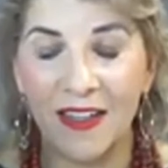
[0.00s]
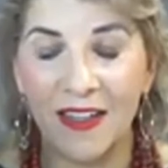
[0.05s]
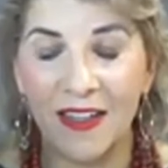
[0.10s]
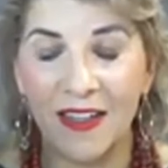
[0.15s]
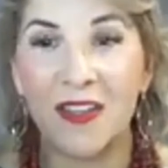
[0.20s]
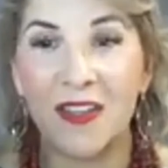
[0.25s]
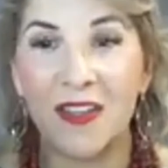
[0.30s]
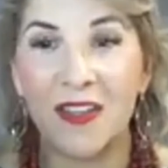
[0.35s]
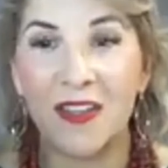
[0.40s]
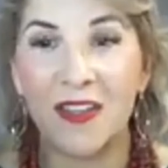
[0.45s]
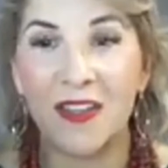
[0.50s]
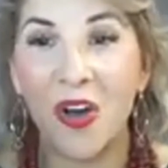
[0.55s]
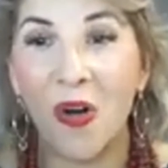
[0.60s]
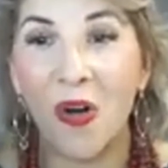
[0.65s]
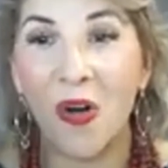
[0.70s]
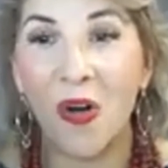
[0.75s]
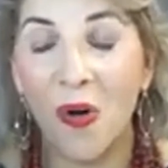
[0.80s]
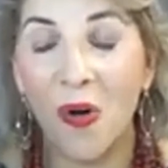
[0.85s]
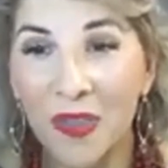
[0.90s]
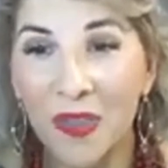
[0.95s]
only
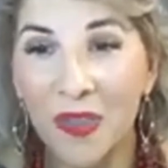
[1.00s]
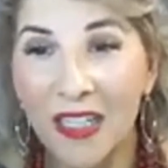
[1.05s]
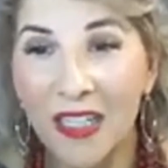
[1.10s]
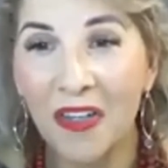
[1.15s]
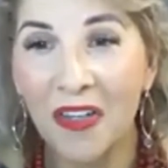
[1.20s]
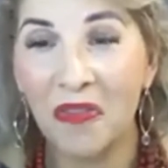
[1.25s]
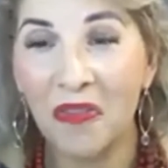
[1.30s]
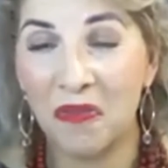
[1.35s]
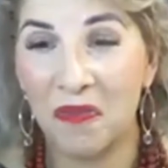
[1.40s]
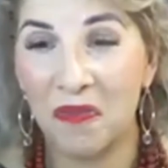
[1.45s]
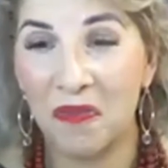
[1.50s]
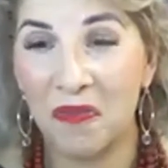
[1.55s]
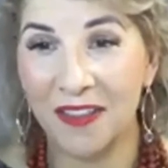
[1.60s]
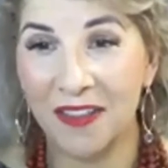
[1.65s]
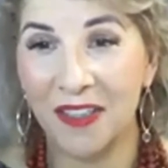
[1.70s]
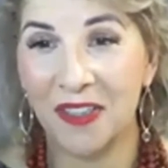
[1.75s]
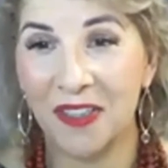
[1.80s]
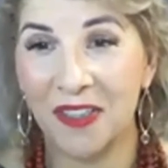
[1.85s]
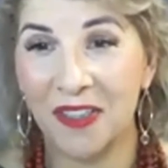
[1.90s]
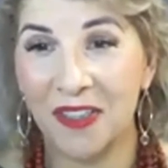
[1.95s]
failure
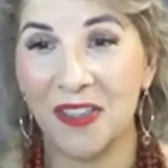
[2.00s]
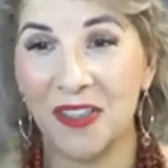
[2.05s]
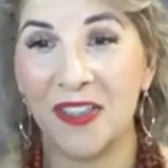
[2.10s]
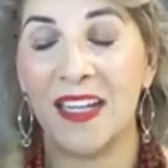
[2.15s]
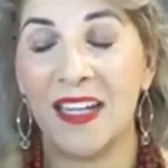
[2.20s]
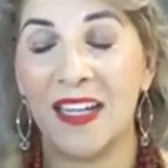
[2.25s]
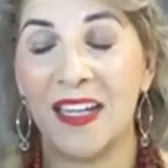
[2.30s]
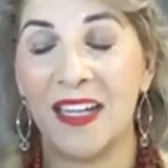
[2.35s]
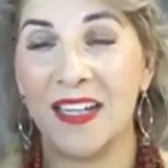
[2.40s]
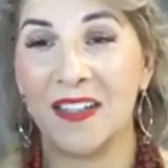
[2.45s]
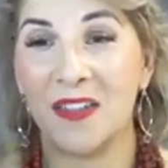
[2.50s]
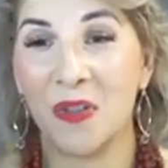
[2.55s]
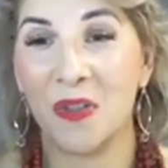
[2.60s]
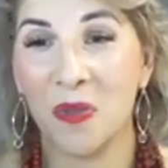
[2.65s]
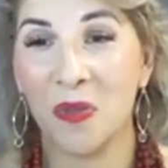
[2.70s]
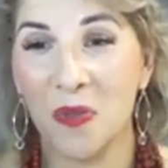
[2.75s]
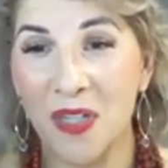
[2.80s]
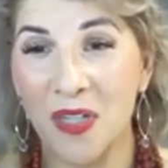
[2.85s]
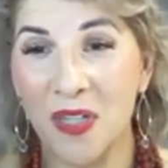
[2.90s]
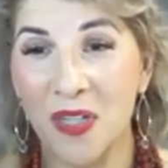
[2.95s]
in creating
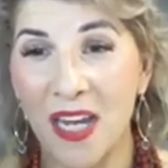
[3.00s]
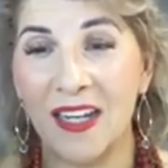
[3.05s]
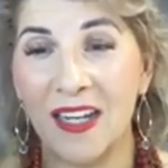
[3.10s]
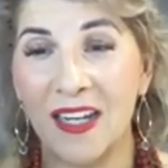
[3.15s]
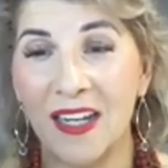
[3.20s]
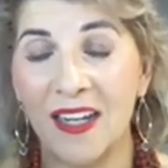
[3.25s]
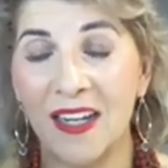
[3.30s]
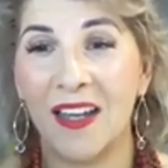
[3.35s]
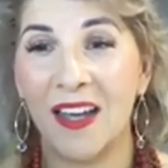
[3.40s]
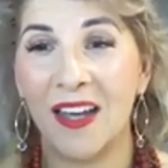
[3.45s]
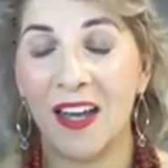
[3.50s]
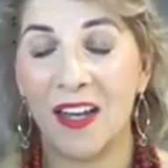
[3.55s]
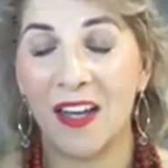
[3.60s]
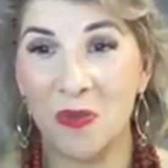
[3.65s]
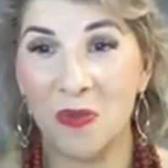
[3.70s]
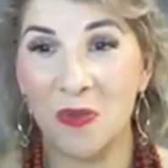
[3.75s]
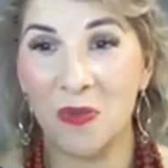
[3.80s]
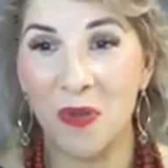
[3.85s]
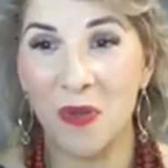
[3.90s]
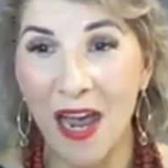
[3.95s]
a new habit
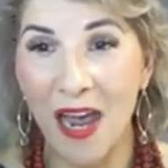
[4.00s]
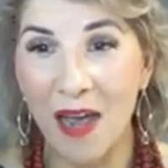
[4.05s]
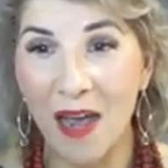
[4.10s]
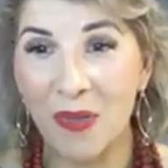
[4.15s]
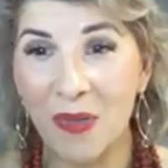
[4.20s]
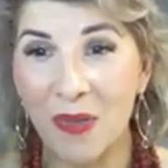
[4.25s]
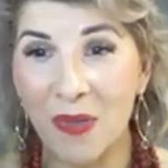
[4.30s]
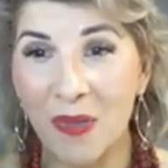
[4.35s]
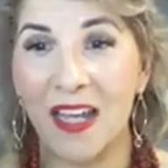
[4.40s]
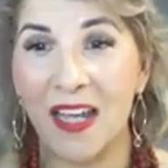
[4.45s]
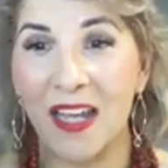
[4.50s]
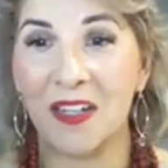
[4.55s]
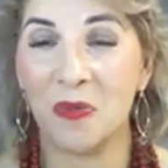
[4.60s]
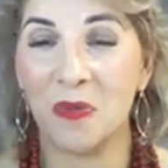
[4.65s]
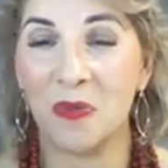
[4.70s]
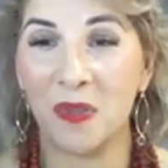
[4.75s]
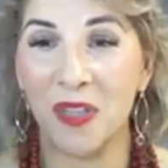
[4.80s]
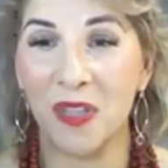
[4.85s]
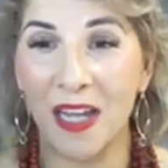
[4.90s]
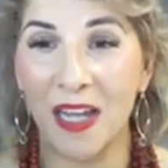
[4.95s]
and a new lifestyle
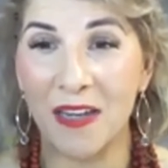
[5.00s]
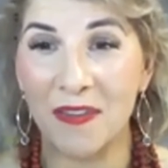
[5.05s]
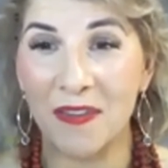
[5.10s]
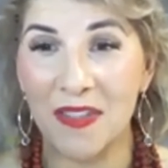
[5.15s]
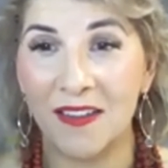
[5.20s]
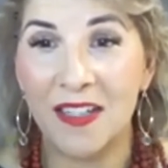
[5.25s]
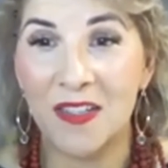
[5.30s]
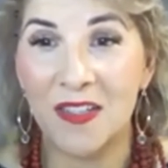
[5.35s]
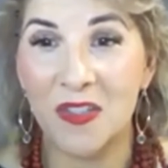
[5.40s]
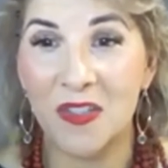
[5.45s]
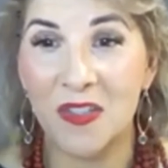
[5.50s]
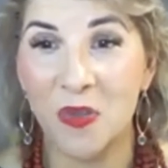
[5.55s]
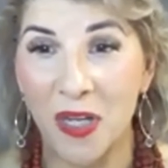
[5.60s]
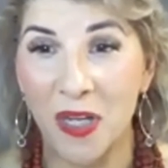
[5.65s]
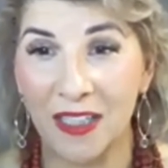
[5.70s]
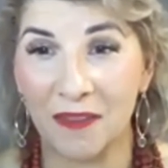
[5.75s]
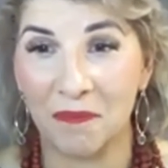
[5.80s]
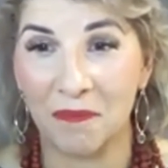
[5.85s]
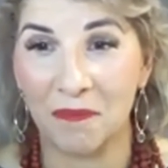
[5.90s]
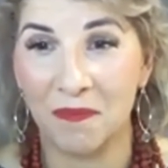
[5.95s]
is quitting.
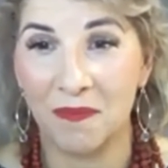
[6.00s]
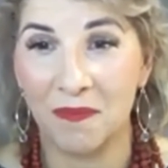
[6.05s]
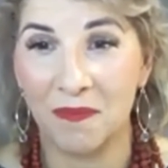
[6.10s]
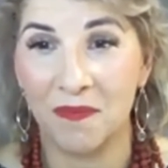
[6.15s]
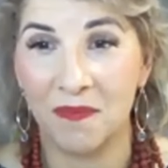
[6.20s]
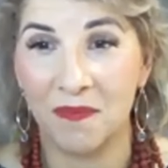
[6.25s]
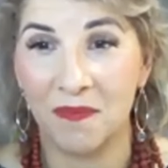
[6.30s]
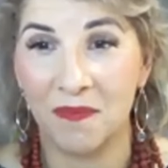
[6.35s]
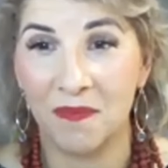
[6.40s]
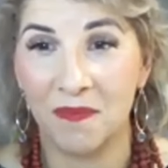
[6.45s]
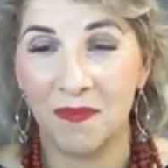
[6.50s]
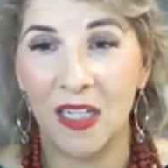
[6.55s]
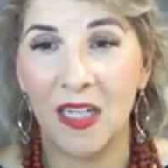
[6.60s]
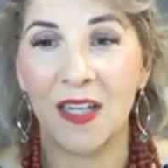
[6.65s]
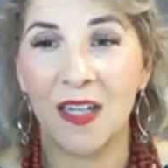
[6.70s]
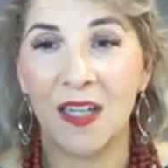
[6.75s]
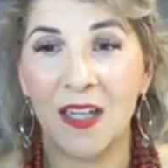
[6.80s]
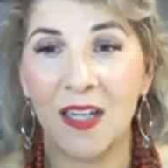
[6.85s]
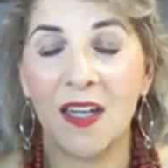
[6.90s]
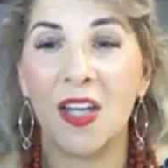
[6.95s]

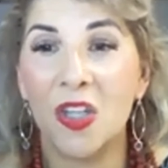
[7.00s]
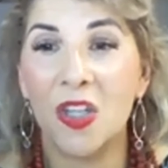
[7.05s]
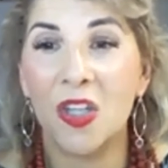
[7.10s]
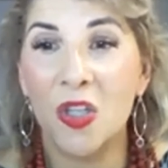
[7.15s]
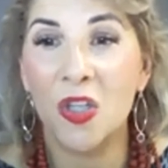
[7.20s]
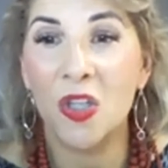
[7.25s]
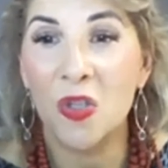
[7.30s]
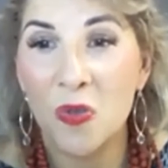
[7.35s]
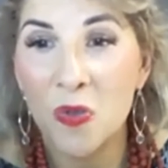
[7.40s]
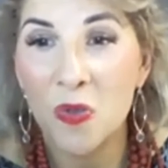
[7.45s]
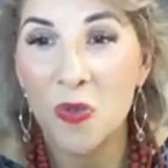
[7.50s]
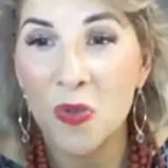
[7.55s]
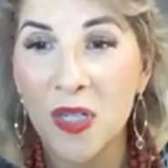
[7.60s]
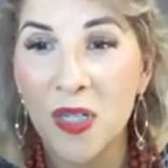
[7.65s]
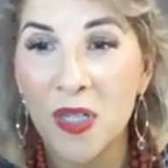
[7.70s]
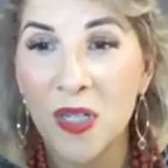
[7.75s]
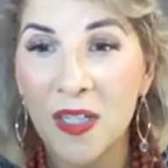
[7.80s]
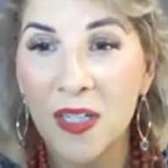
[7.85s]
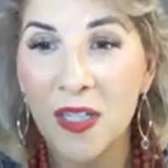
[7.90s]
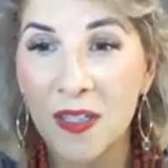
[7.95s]
You
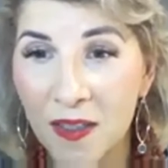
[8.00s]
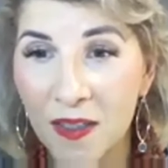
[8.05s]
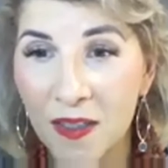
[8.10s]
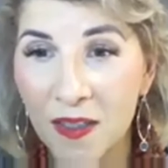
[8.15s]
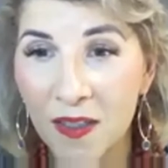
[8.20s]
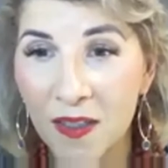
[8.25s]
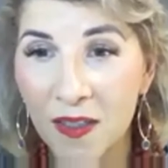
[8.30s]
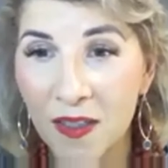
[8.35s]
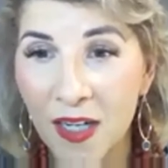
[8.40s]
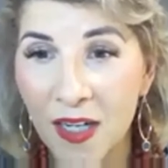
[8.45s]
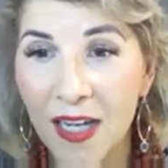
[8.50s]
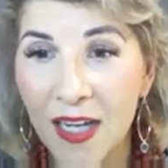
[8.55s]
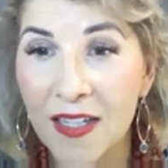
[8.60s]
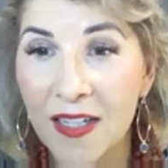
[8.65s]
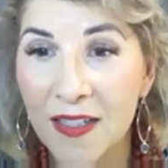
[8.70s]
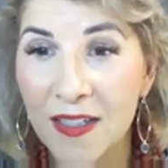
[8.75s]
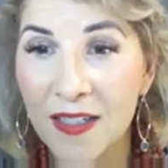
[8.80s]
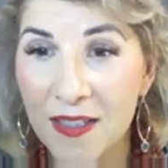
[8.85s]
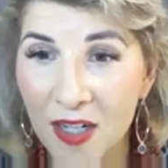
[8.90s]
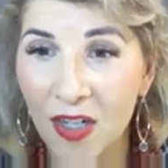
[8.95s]
can start
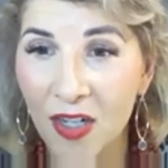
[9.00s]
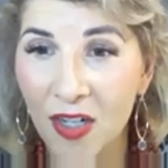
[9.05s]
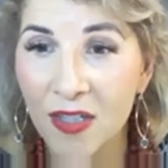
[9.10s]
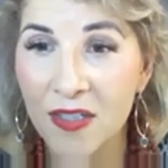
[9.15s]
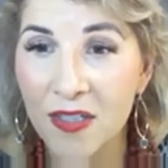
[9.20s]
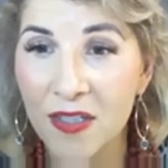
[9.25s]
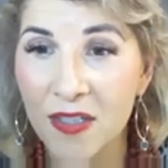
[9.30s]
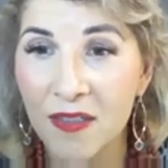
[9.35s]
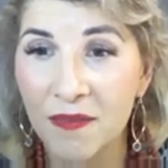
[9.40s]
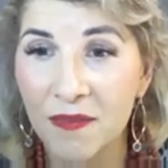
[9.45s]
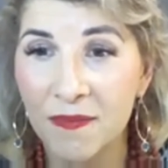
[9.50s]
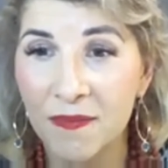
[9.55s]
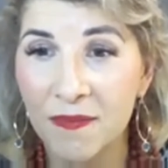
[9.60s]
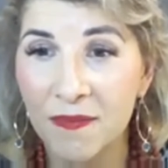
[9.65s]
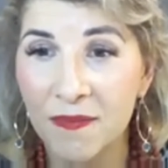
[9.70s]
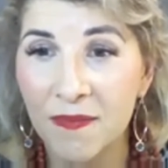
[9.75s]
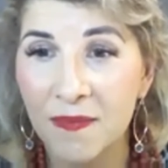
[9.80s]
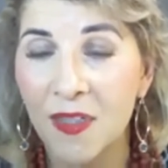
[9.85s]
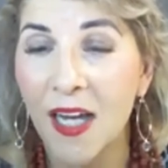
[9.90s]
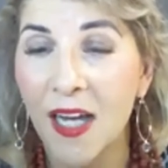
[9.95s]
a
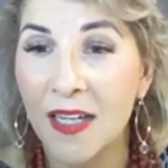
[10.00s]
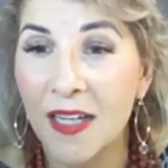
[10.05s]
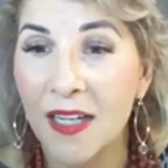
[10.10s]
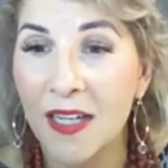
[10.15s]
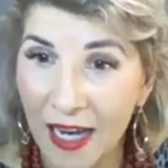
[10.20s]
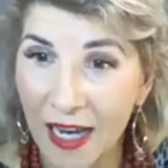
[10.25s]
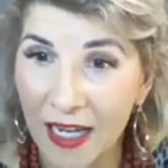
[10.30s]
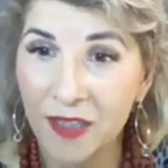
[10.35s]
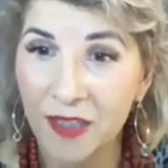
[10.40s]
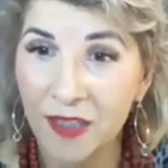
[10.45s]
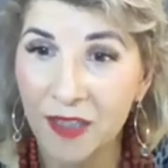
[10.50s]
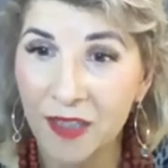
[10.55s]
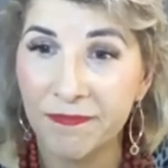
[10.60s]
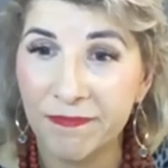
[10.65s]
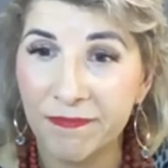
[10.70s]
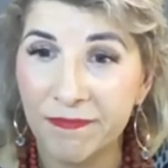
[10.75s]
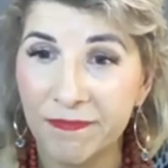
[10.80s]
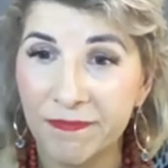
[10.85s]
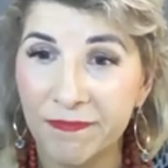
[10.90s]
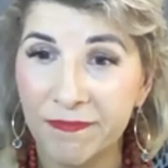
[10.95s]
diet in the
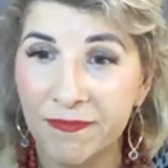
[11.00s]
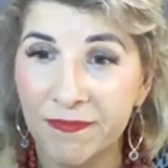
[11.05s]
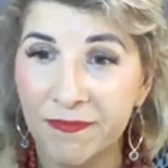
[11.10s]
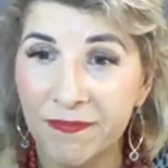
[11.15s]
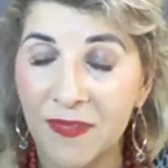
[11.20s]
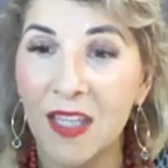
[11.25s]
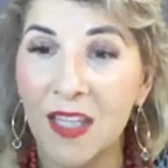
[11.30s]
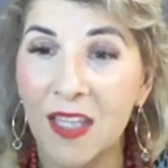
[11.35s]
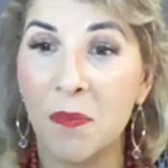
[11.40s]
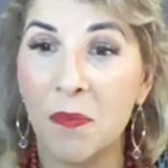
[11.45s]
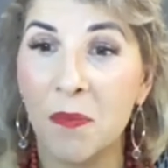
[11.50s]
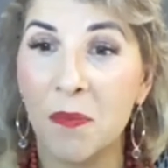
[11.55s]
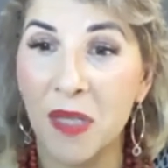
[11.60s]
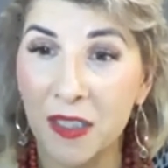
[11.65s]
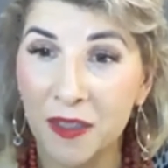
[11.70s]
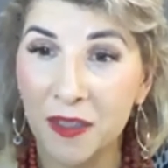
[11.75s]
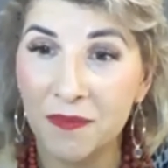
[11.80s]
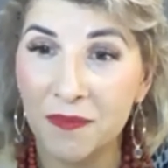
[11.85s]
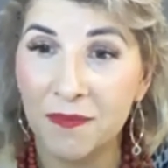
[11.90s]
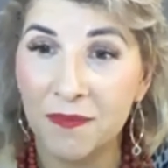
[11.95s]
middle
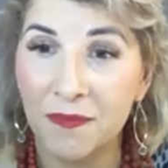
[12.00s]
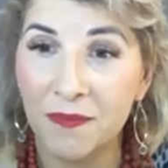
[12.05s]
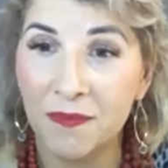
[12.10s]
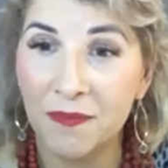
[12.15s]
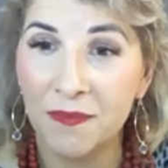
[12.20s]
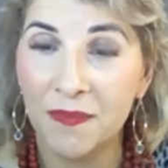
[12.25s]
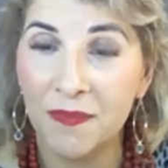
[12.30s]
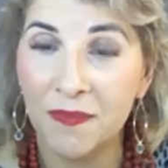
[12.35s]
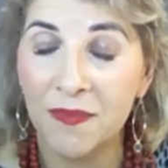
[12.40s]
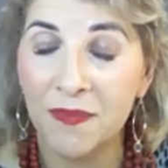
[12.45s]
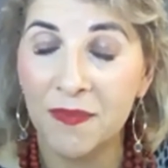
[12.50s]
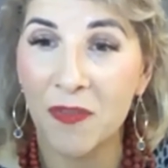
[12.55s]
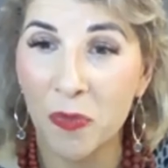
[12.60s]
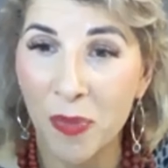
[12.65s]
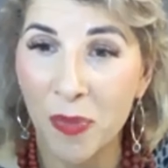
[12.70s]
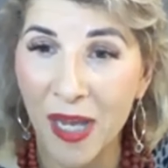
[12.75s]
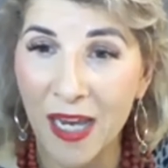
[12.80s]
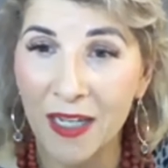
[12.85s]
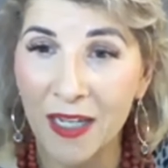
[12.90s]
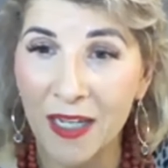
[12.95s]
of a bag
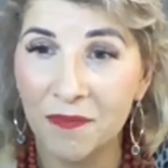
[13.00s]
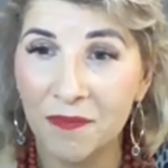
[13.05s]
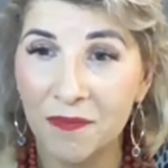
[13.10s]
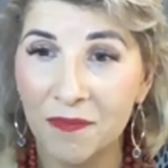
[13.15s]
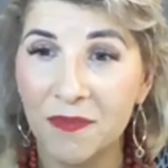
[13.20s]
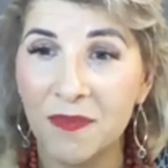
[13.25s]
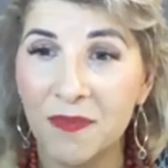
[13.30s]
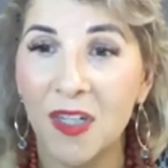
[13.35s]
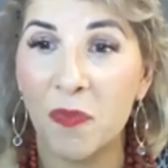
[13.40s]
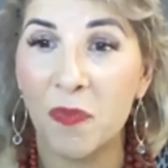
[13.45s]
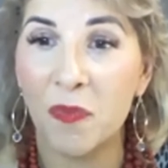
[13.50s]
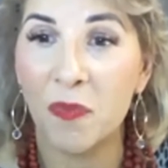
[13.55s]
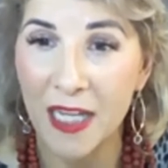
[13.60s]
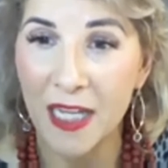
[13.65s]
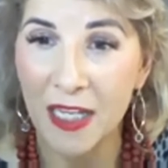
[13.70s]
of potato chips.